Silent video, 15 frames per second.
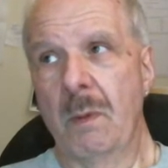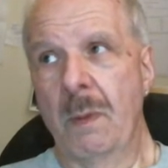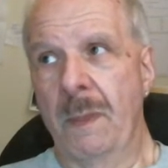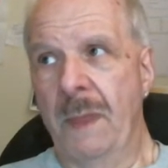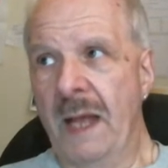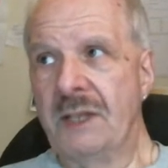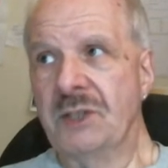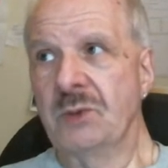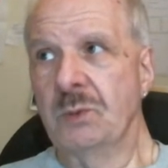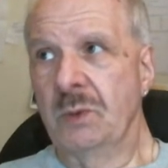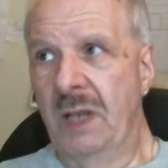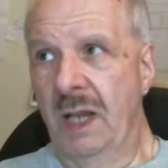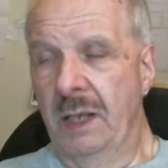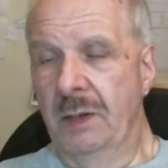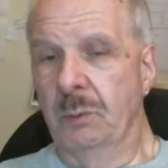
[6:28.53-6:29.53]
that's
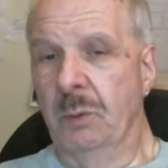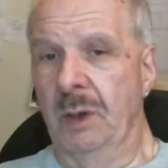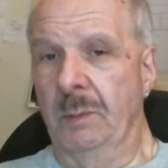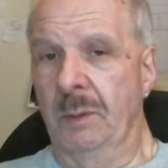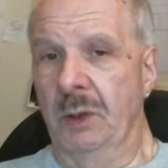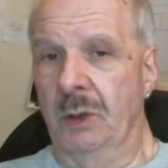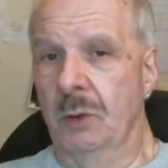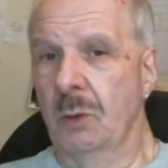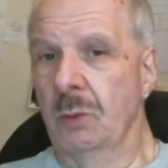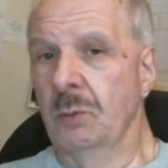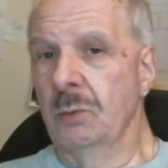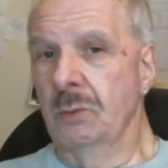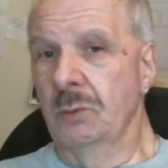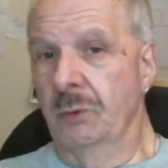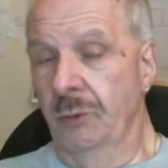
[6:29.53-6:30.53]
kind of what I'm going to
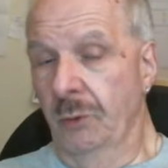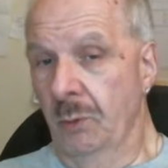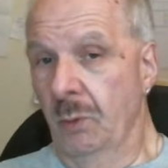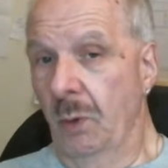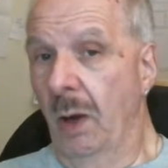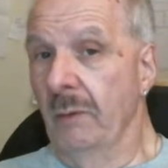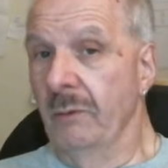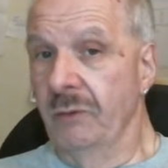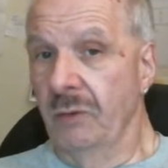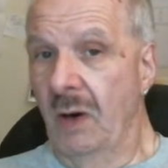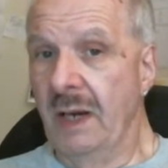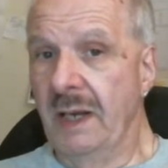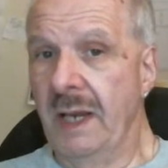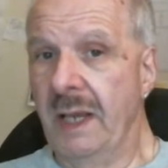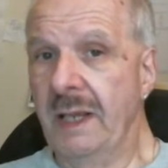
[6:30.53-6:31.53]
go through on
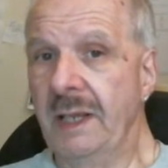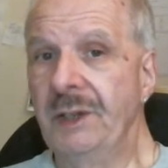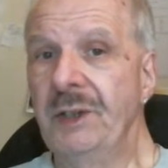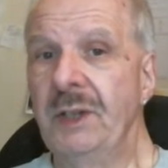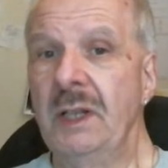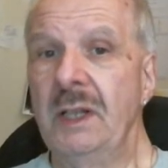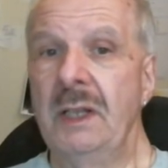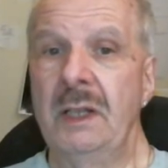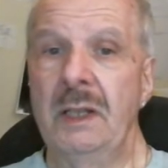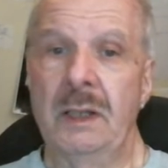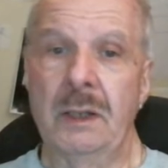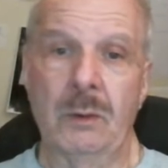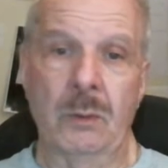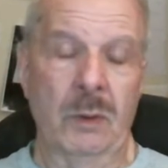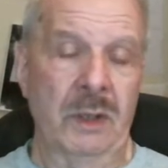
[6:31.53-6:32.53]
Friday.
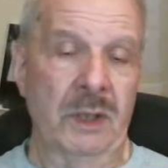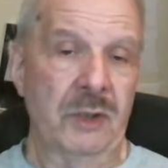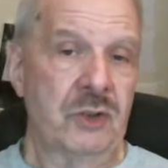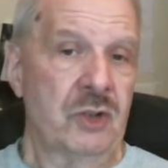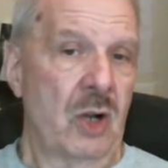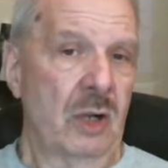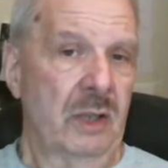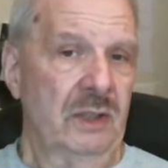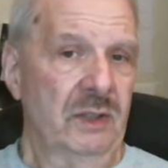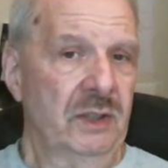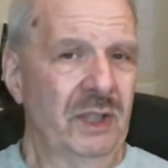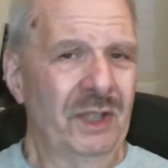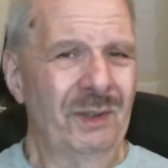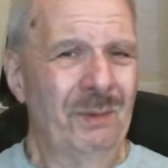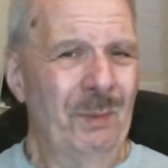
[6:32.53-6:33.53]
We're going to talk a
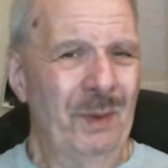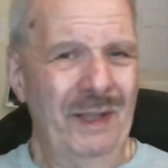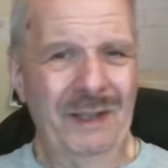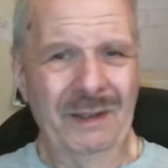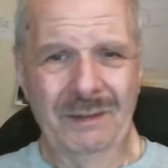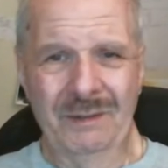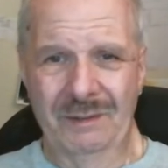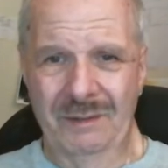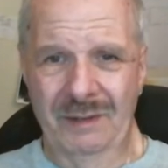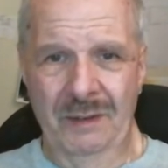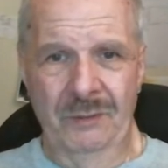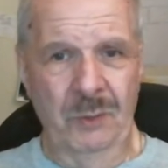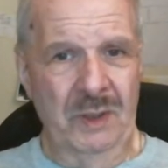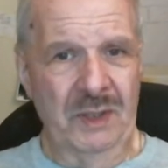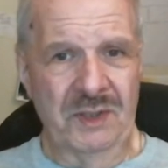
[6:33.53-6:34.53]
little bit,
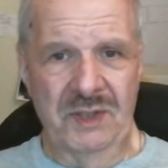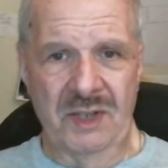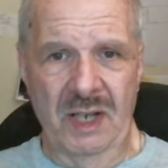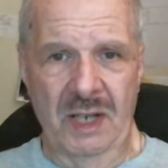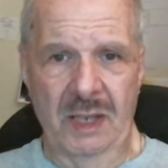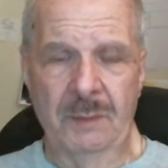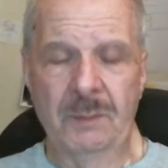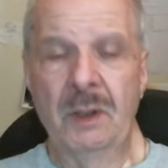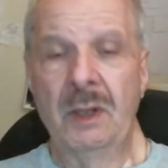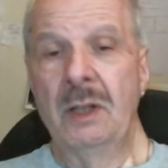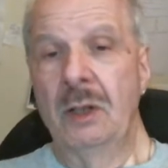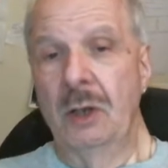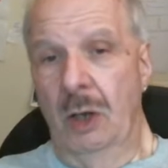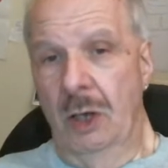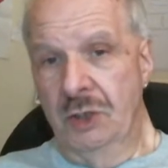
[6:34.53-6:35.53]
if we got time,
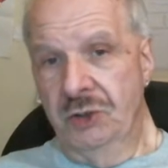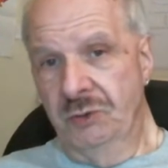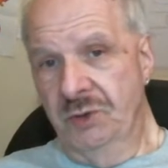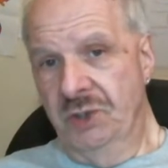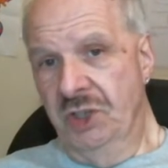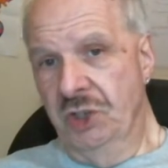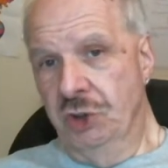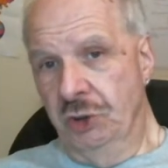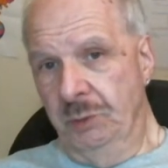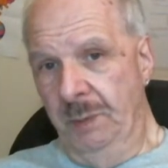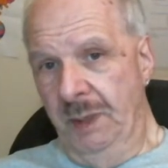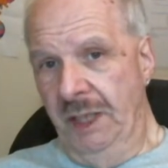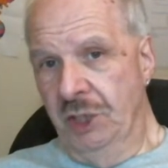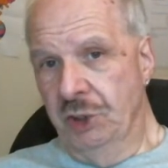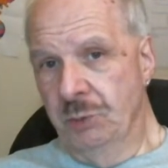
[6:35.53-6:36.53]
on strategic
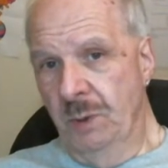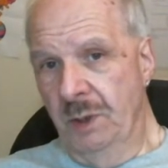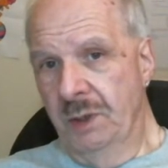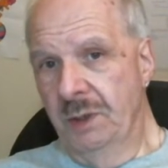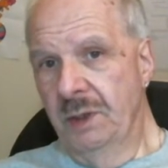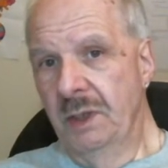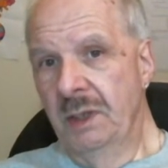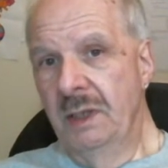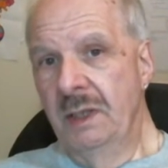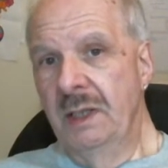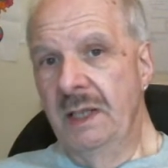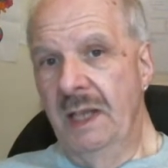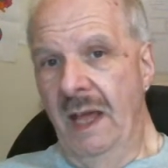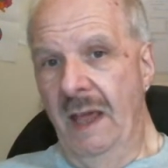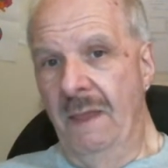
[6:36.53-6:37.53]
management,
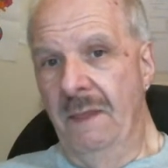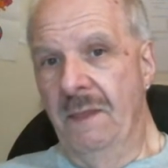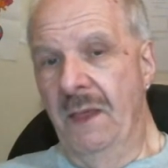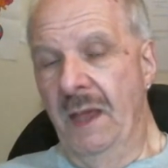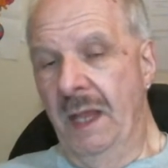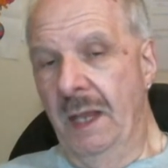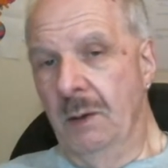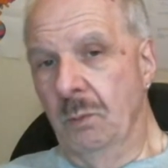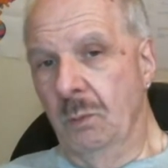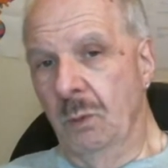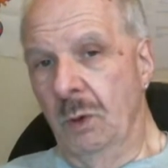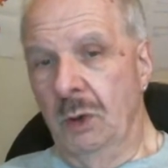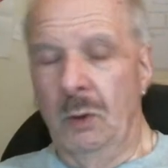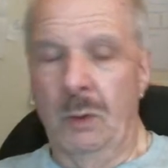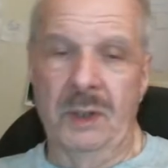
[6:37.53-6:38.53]
and then
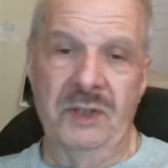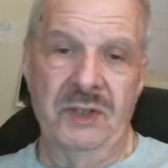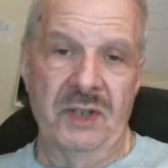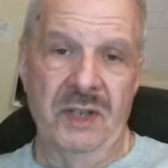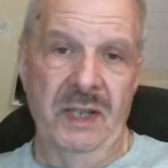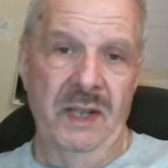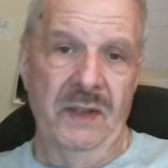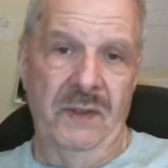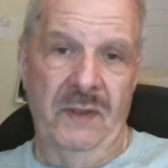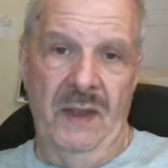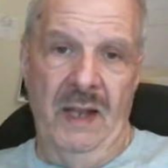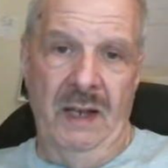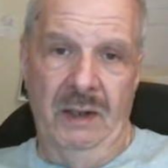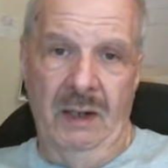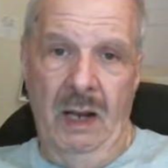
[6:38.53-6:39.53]
we're going to hit
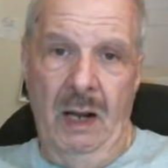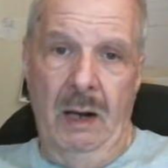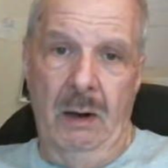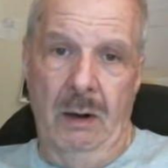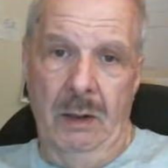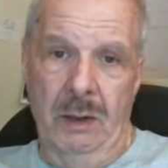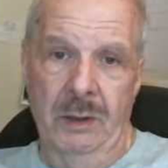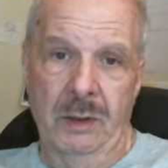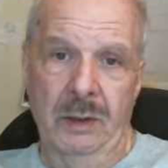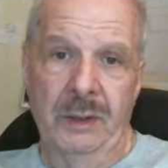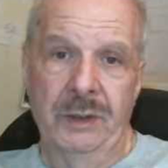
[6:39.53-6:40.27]
that hard